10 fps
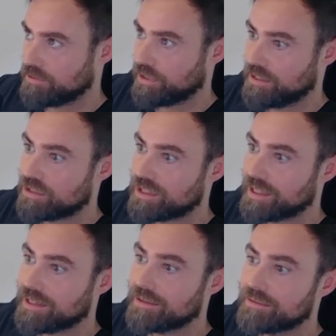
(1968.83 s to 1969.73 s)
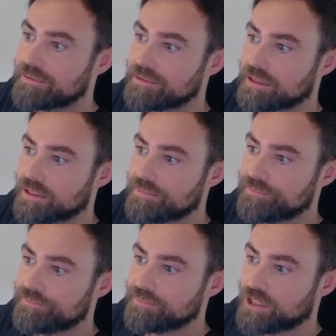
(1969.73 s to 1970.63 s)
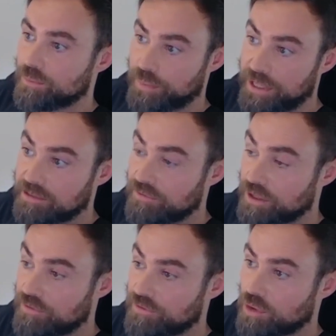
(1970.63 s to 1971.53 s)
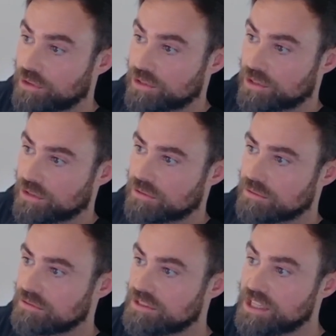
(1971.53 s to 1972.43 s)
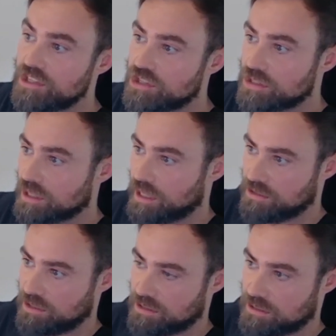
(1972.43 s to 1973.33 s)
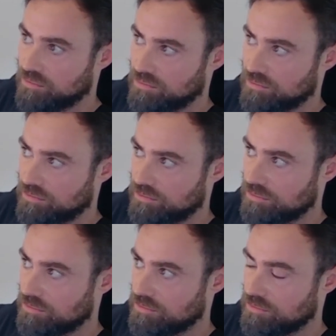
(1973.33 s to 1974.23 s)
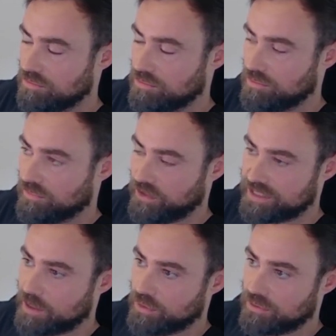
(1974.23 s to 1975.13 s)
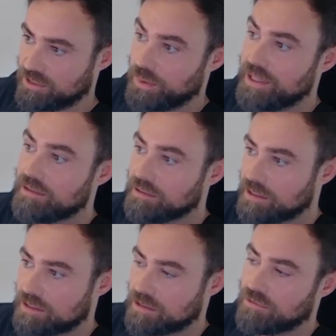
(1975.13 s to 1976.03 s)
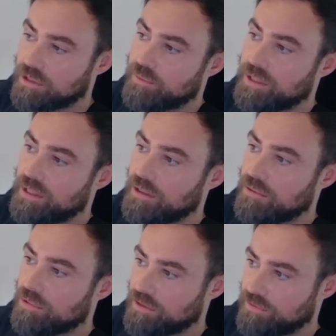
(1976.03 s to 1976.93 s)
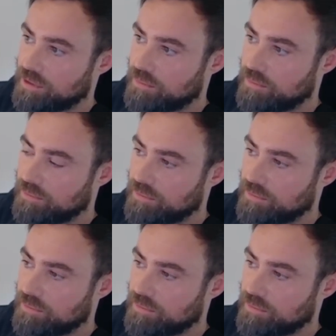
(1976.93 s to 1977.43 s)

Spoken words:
traders can compete if they focus on niche edges. For example, speed isn't going to be one of them,